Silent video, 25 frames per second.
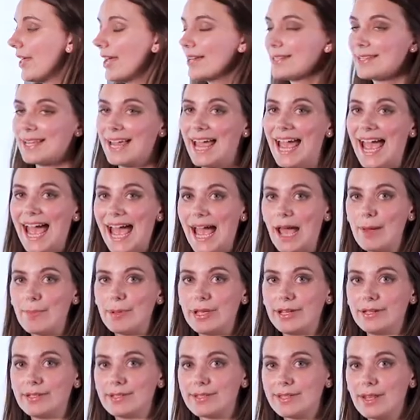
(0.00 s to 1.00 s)
That's a
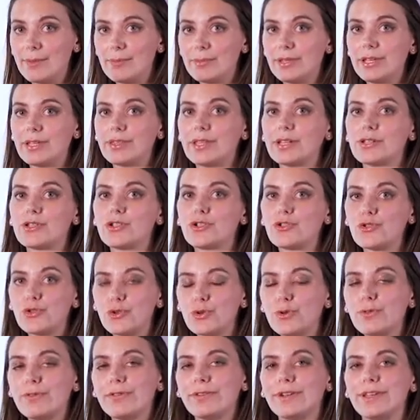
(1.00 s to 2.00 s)
habit, something that's
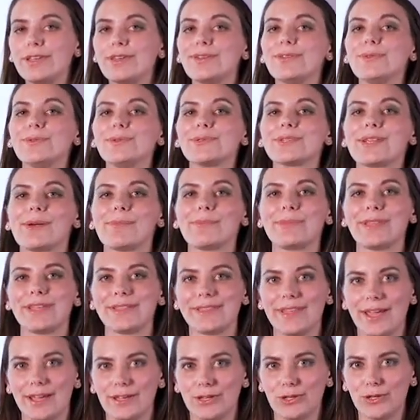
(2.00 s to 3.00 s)
true for you,
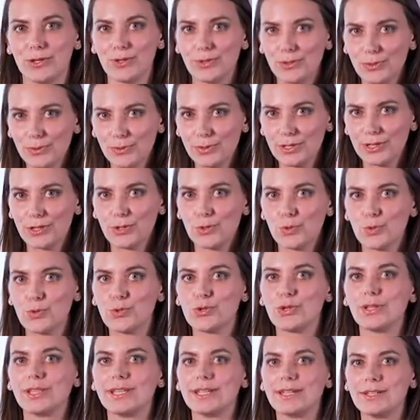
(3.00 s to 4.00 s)
something that you
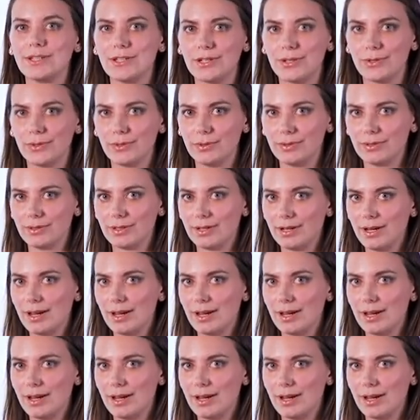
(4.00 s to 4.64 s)
usually do.